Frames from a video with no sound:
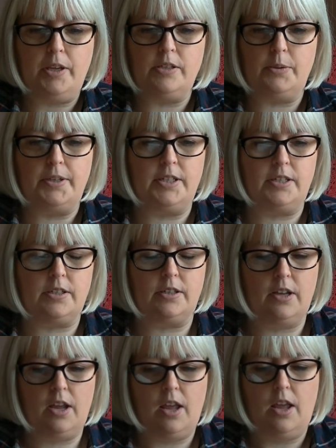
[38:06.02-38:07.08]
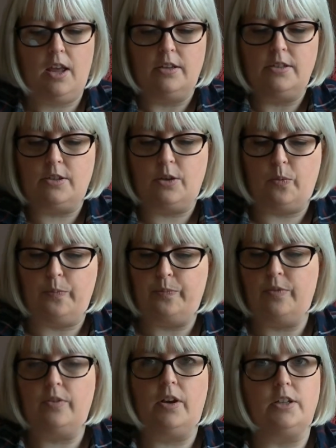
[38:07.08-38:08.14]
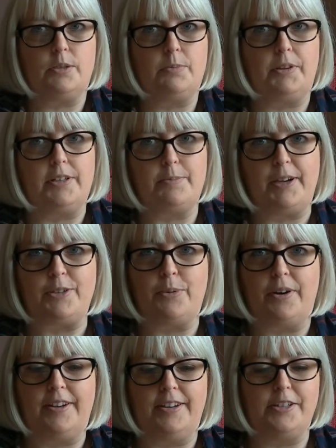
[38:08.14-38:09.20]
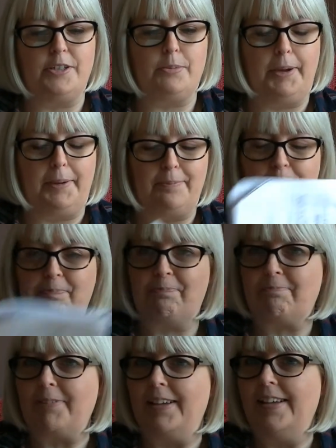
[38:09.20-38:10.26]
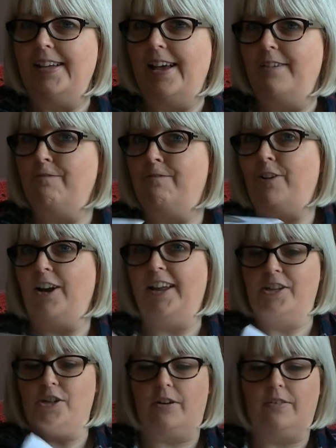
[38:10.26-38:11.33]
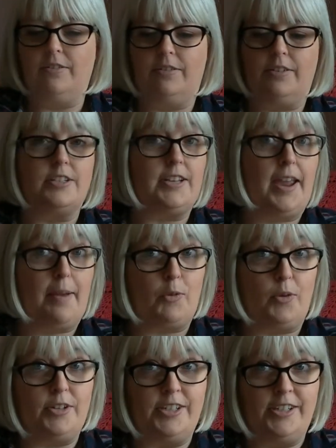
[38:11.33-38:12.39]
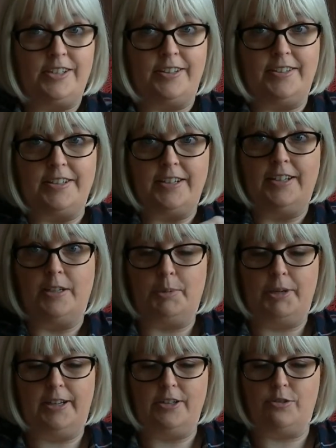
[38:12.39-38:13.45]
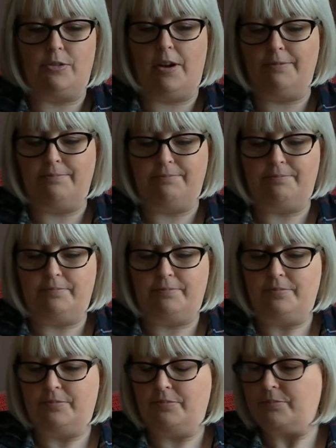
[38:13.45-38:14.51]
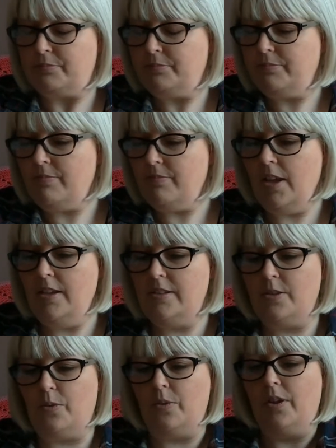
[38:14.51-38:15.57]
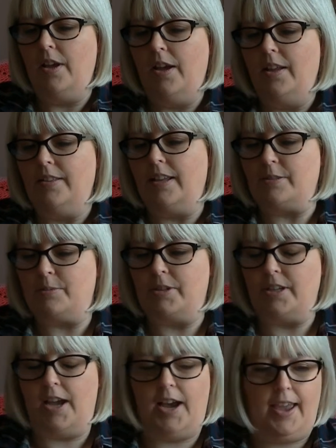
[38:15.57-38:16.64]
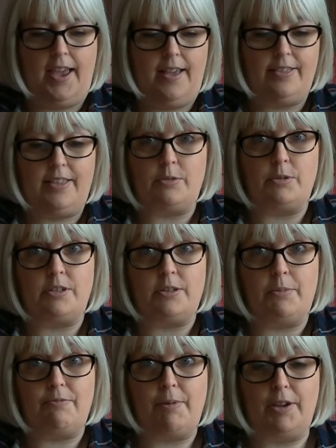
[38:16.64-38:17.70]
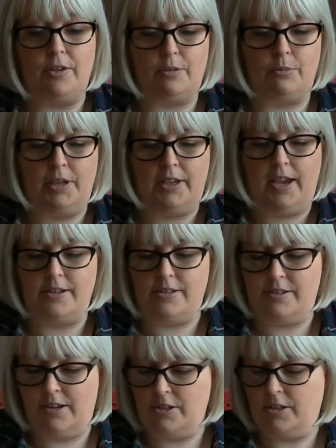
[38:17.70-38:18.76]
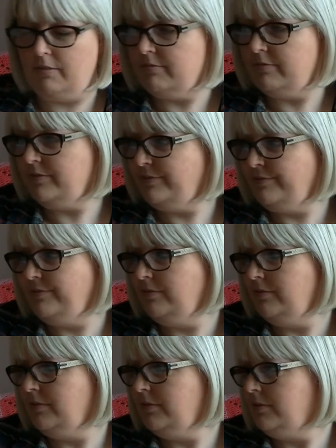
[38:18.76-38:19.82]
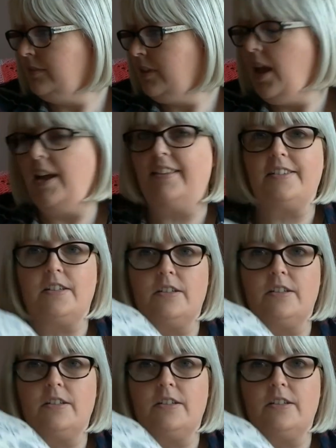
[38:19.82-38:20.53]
So I did. So I'll just put this back to where I need it to be for later, because I am going to knit on this a little bit later on. So that was some of my other weekend knitting, and that's